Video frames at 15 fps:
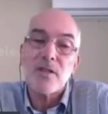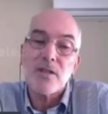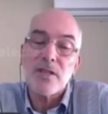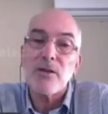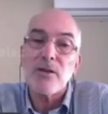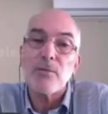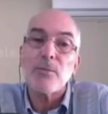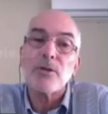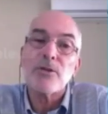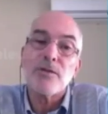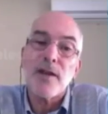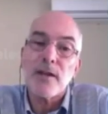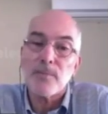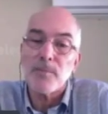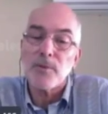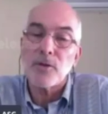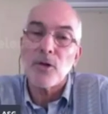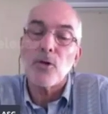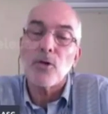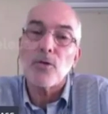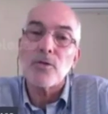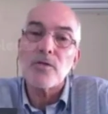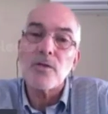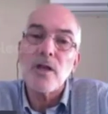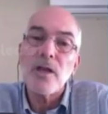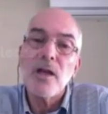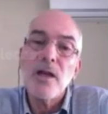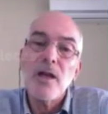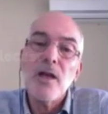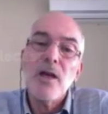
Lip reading: the Sustainable Development Goals.